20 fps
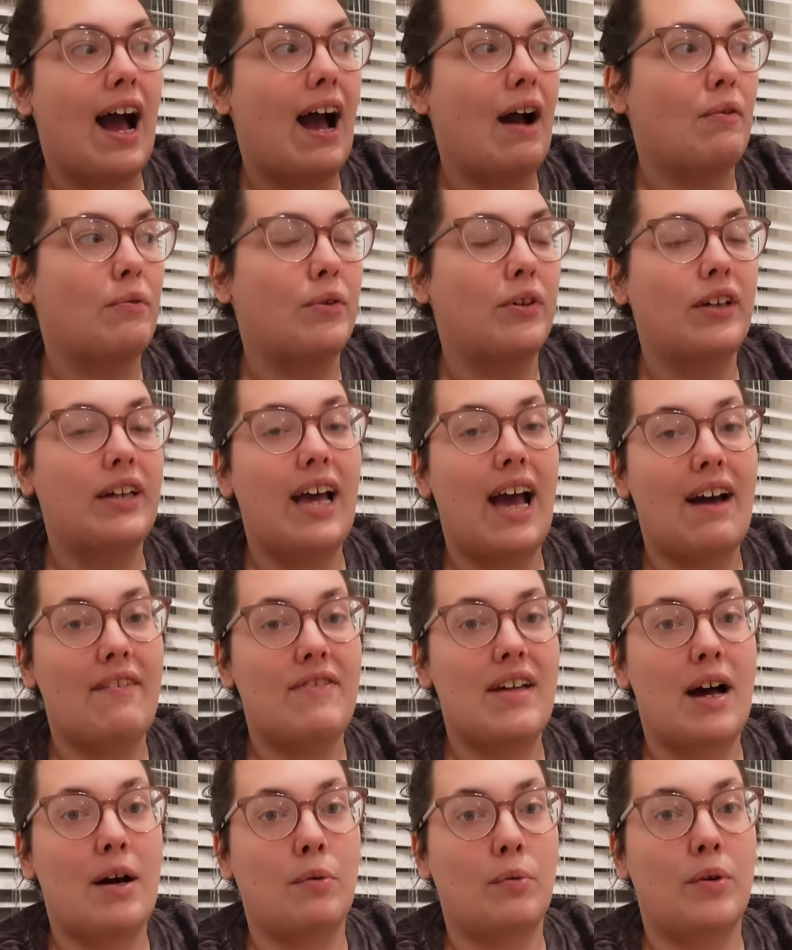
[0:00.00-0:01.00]
I really have
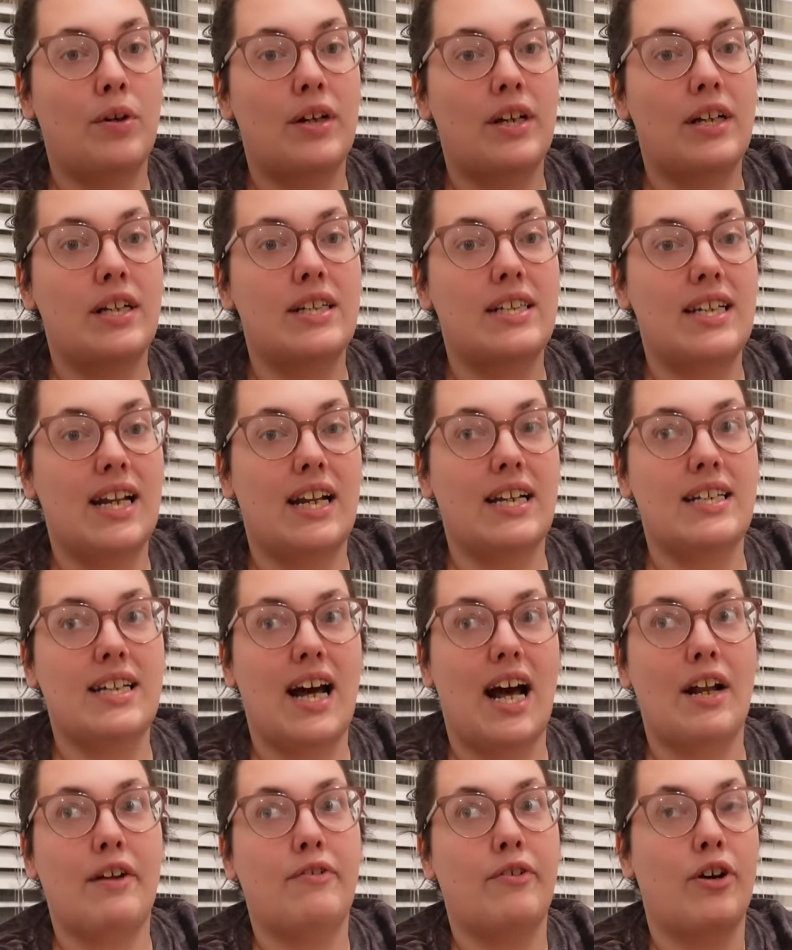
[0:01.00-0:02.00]
that wood set
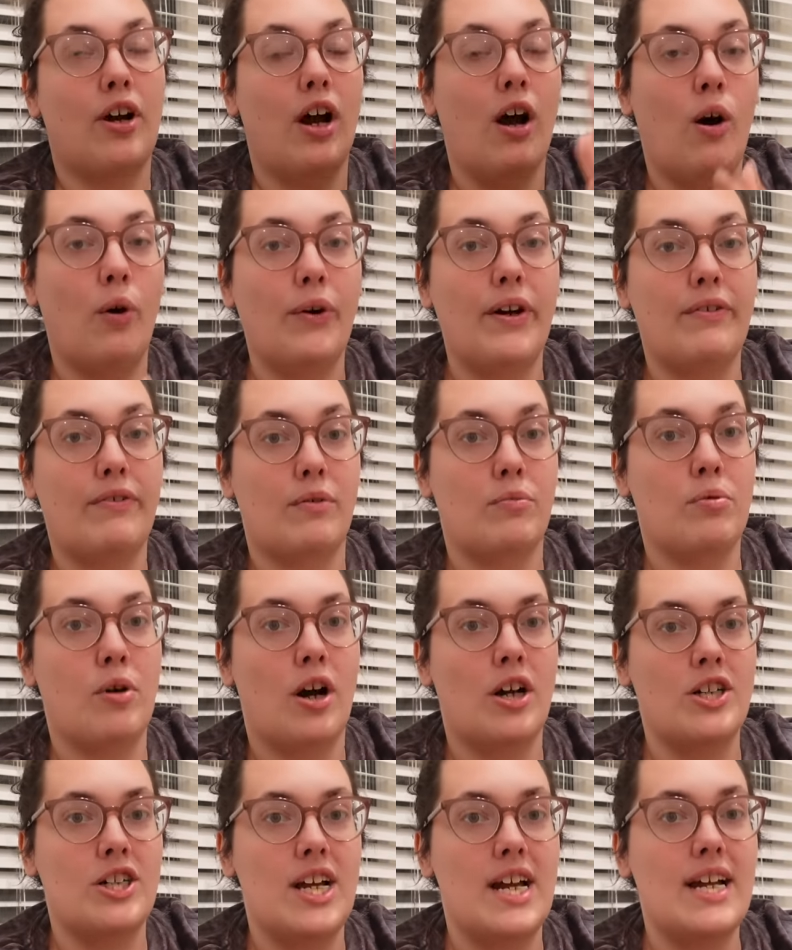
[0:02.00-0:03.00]
aside for a whole different
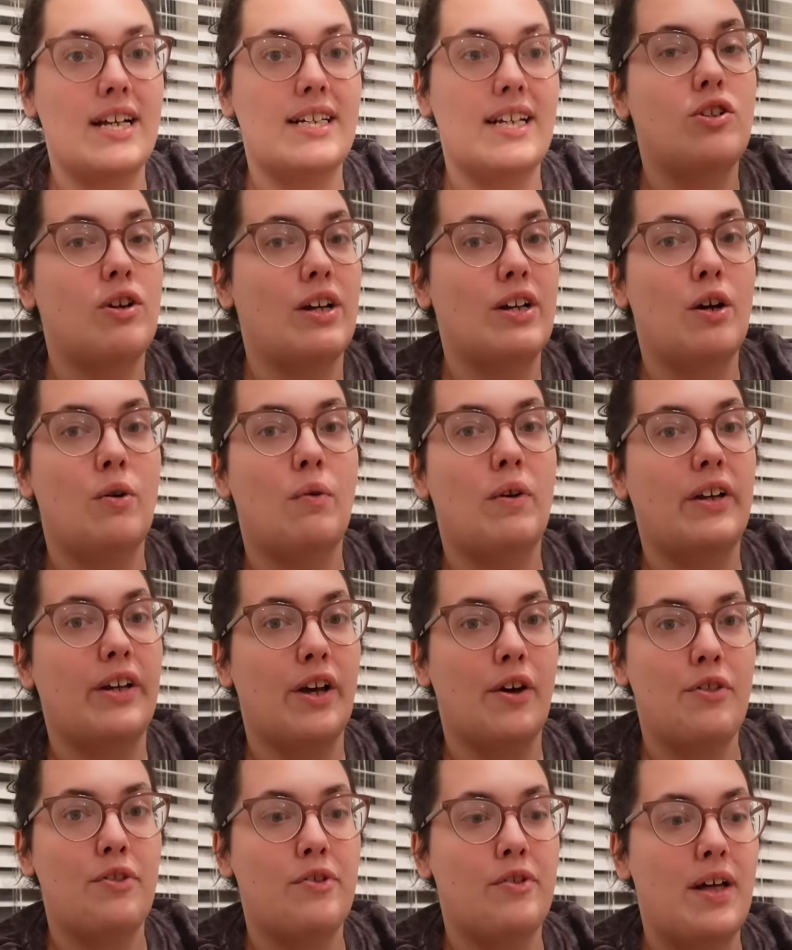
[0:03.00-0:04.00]
project, so I don't want to
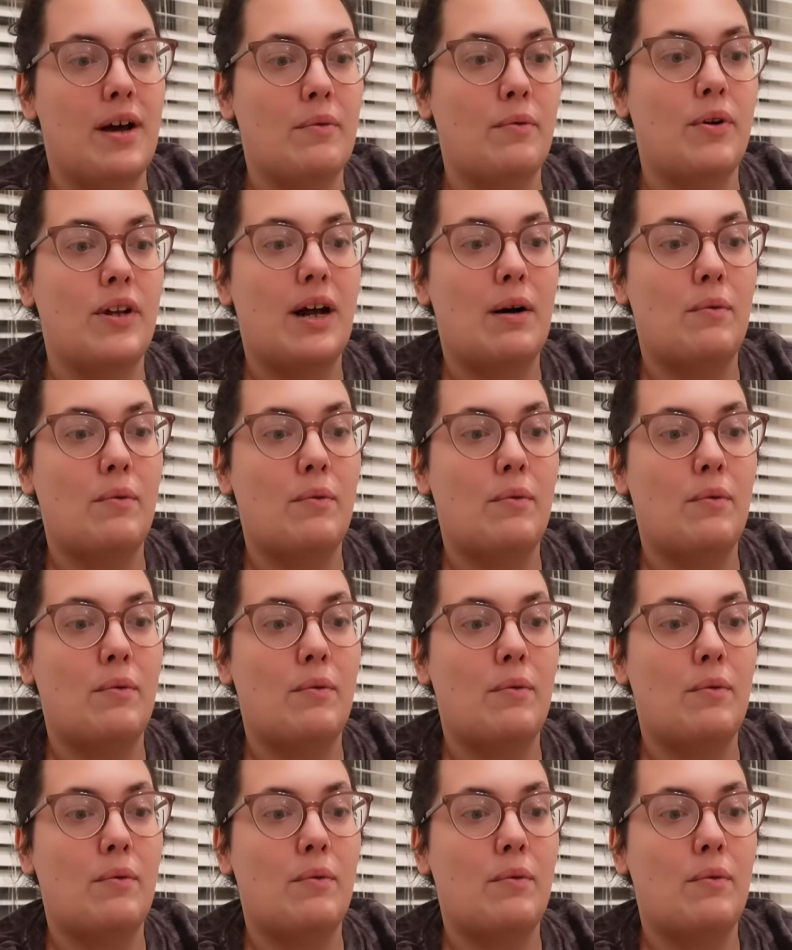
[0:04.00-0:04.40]
go through that wood.